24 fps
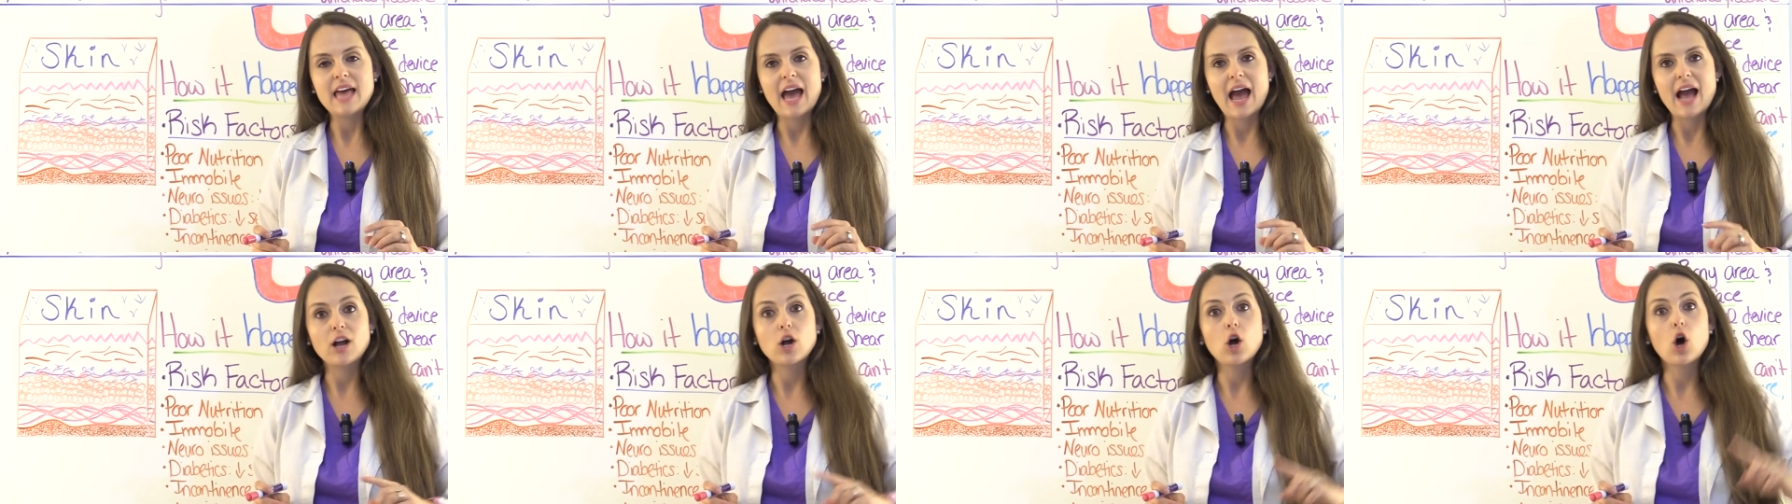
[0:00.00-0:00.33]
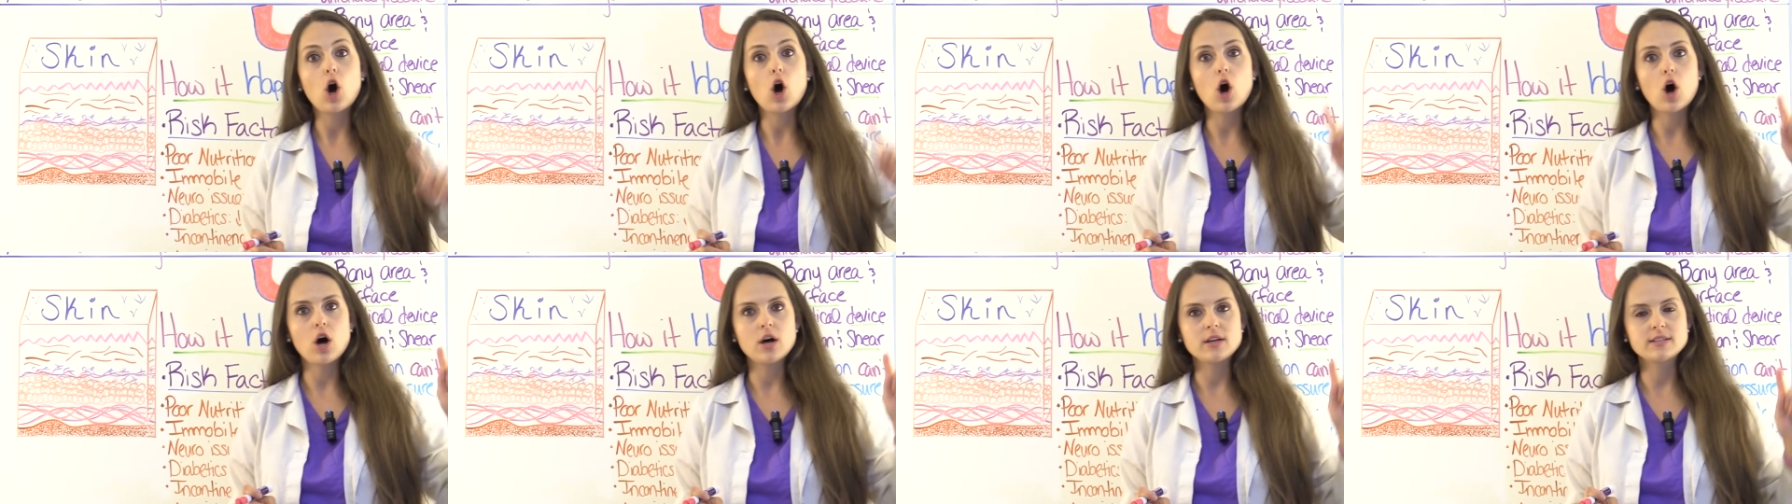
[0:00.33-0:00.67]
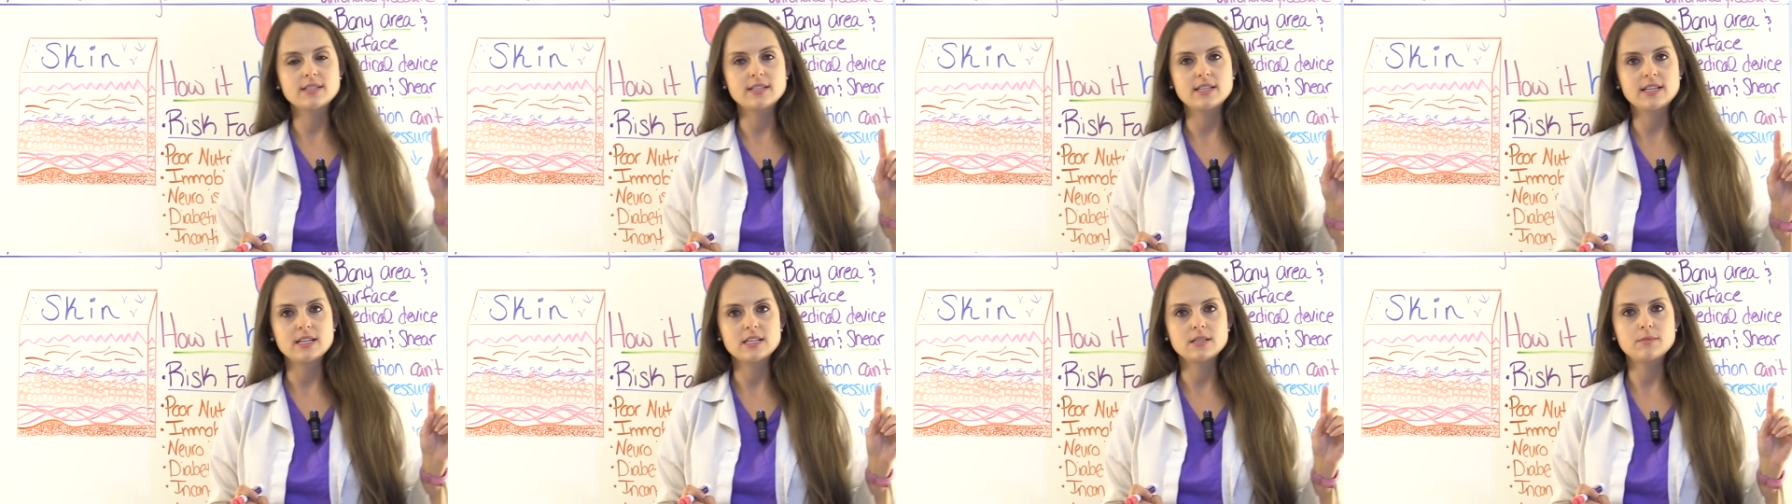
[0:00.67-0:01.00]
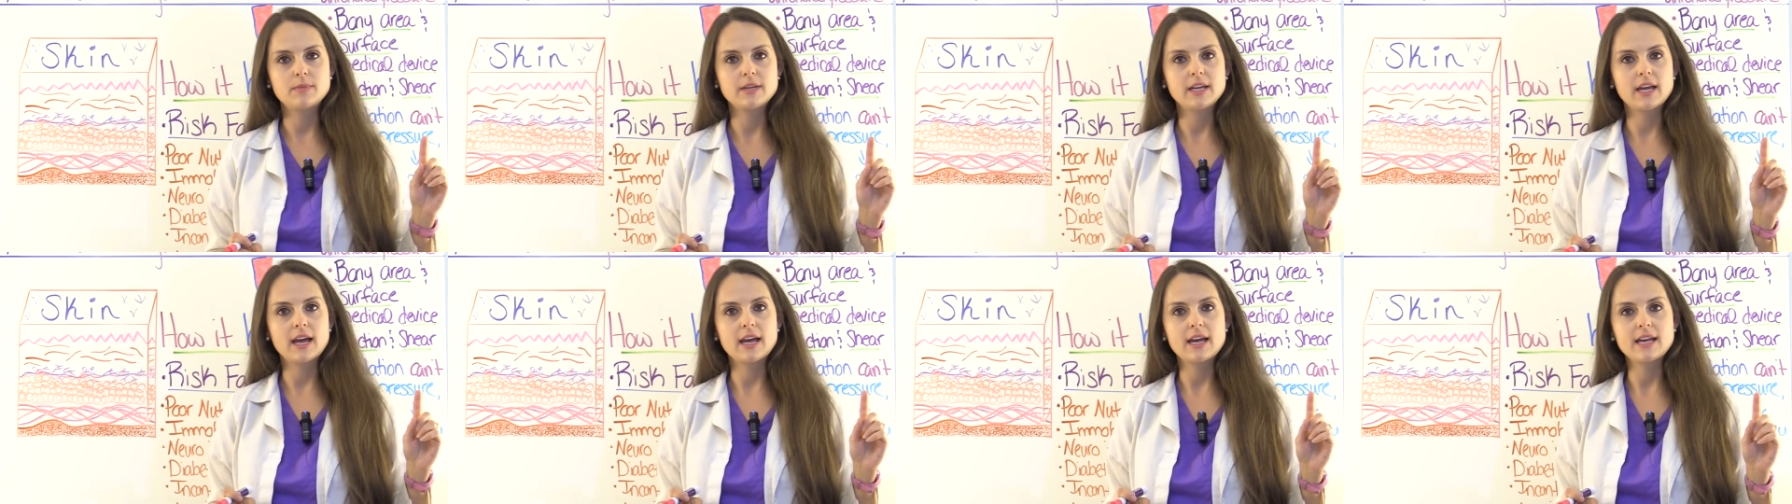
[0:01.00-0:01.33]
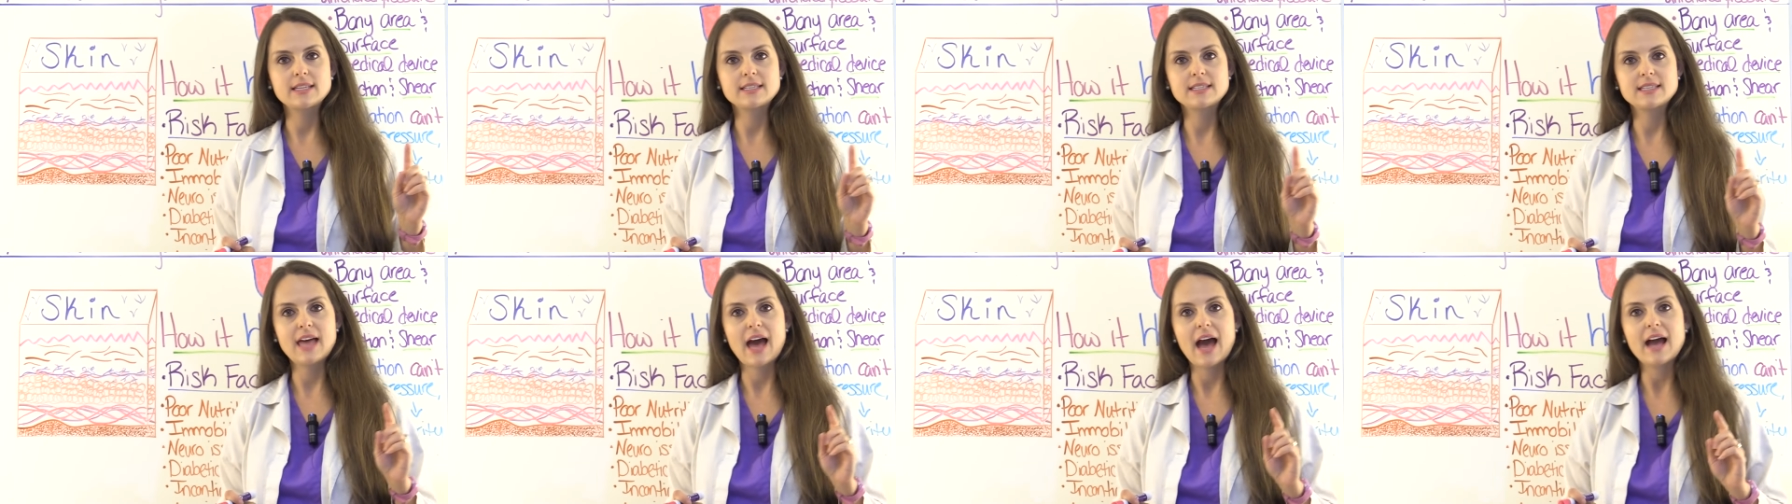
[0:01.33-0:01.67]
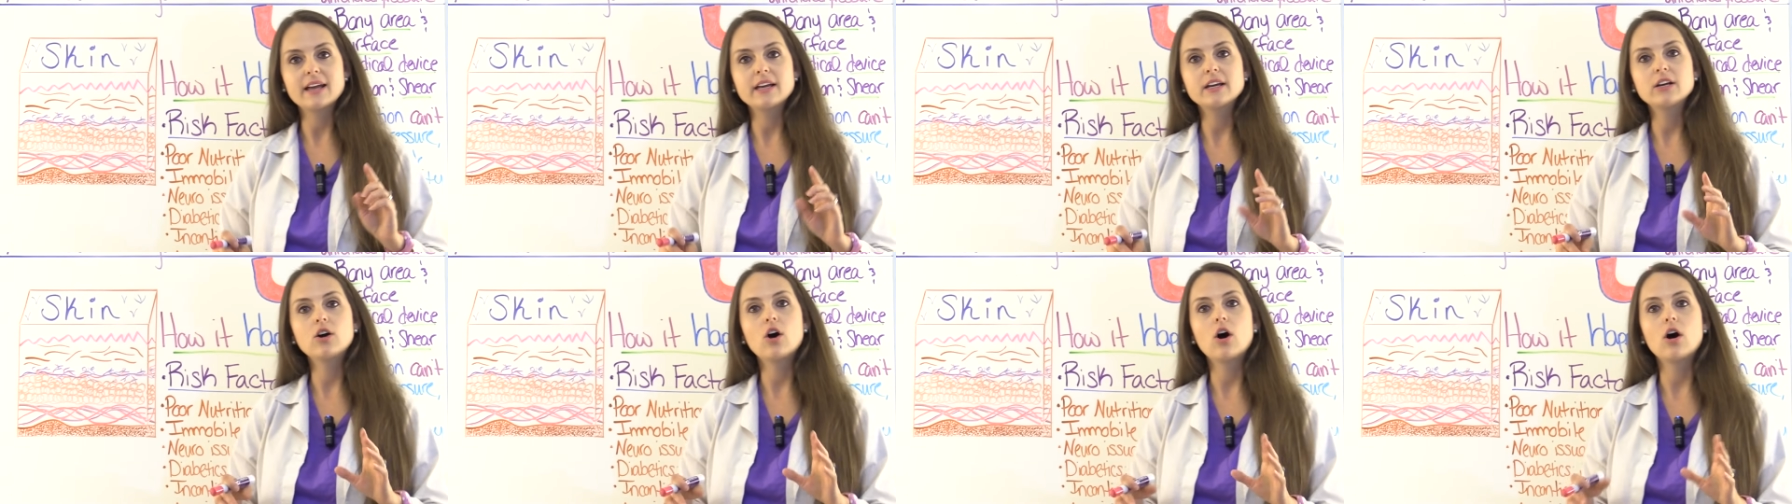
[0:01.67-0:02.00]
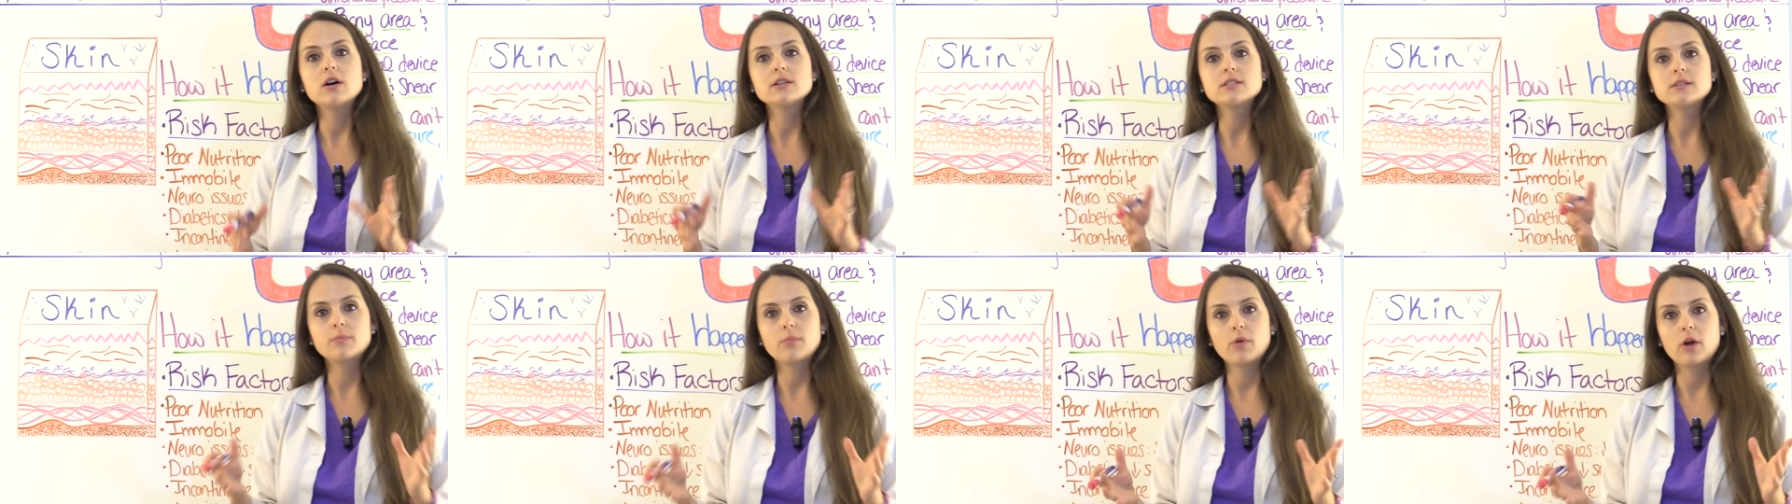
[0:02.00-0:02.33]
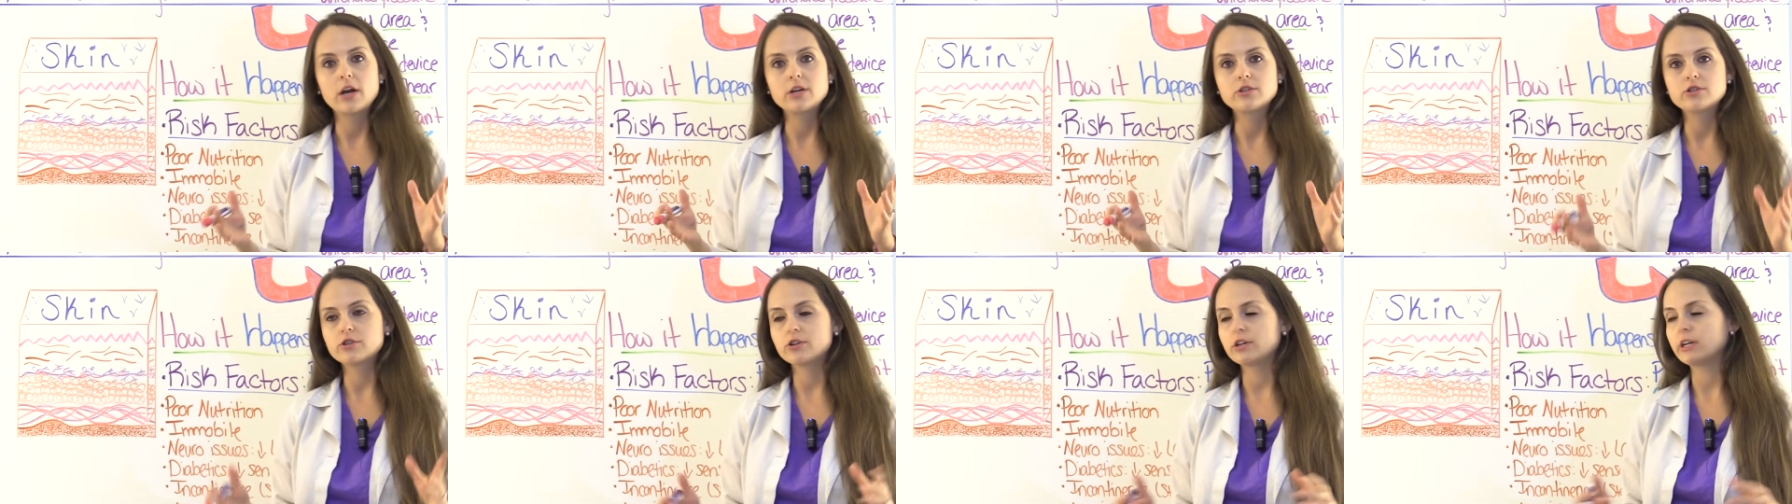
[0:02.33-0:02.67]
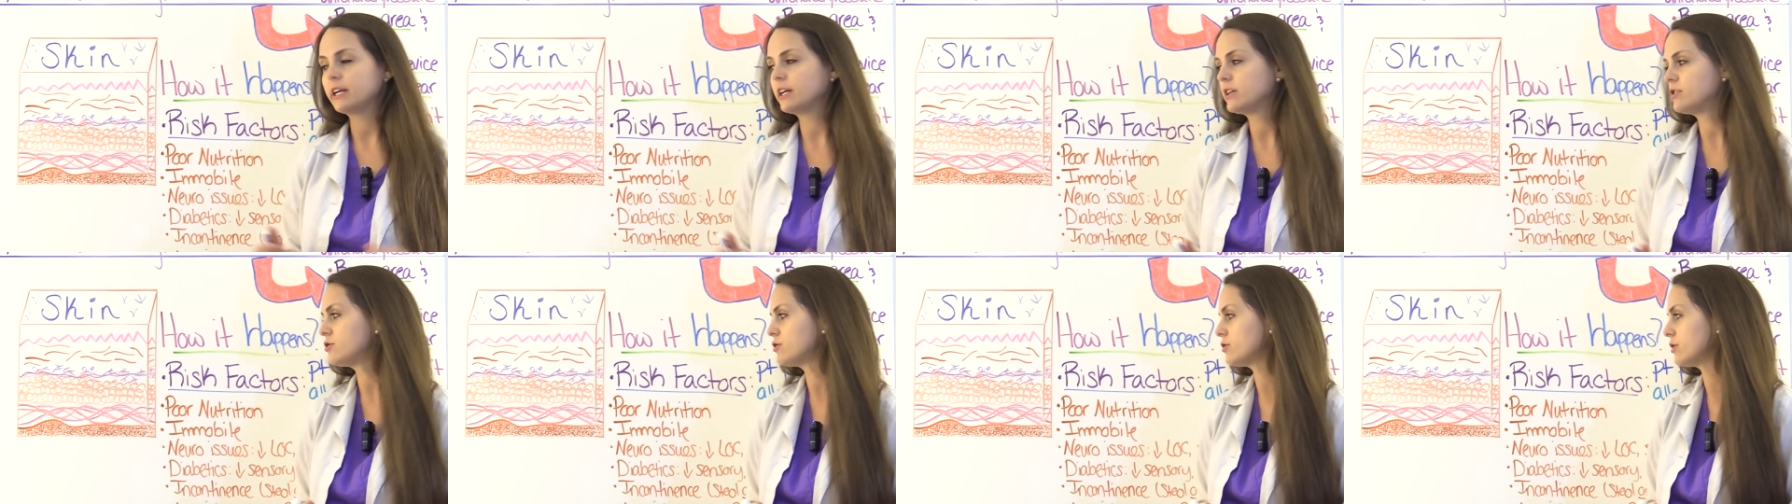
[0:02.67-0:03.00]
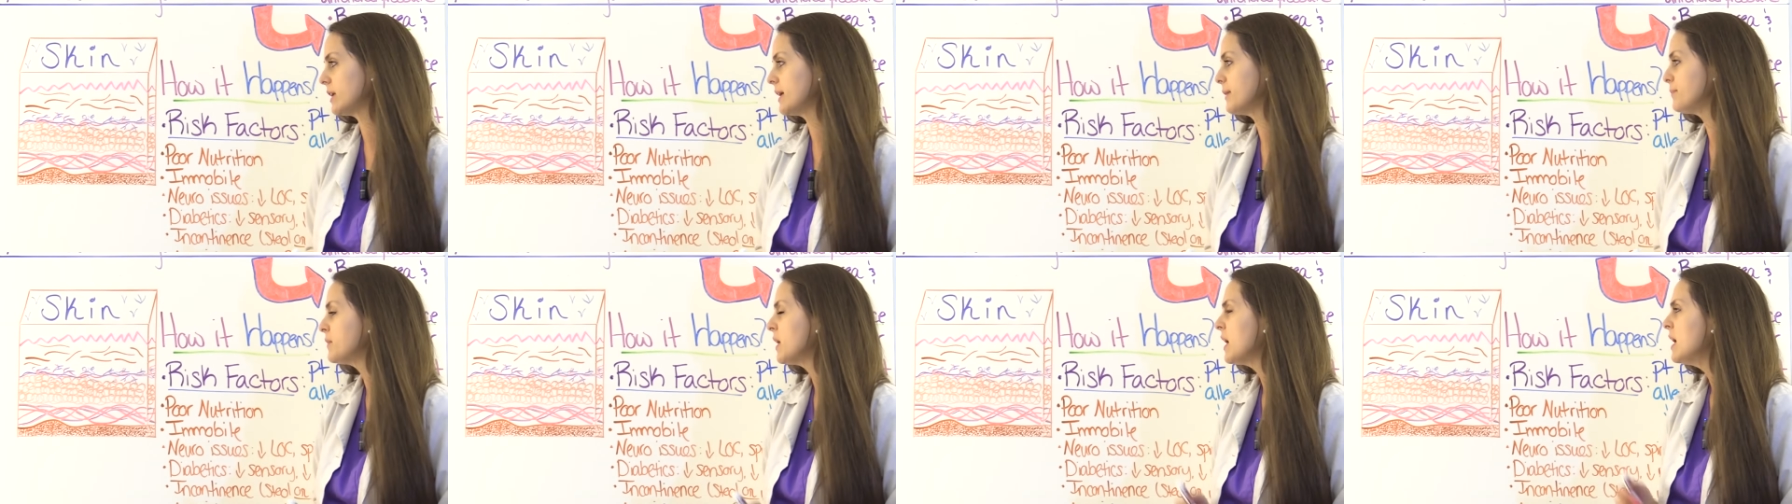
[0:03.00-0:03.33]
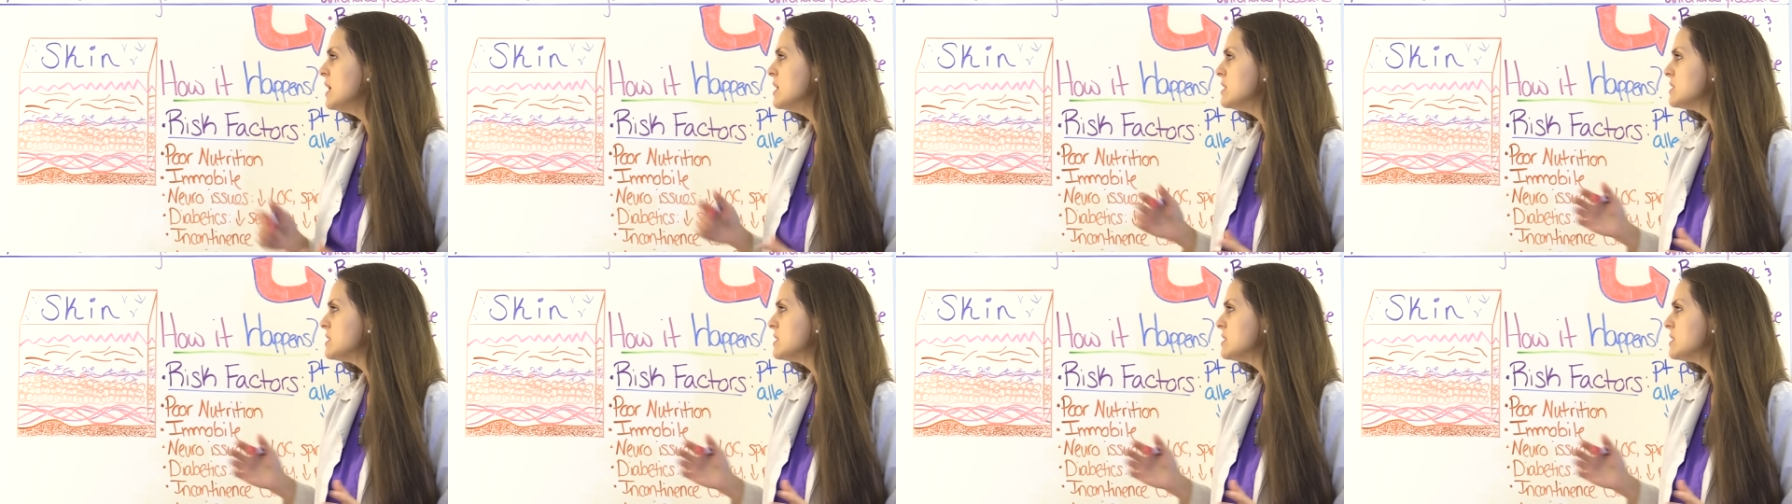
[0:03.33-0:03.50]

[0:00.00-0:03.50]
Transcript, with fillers: that cause this because that can cause a pressure injury.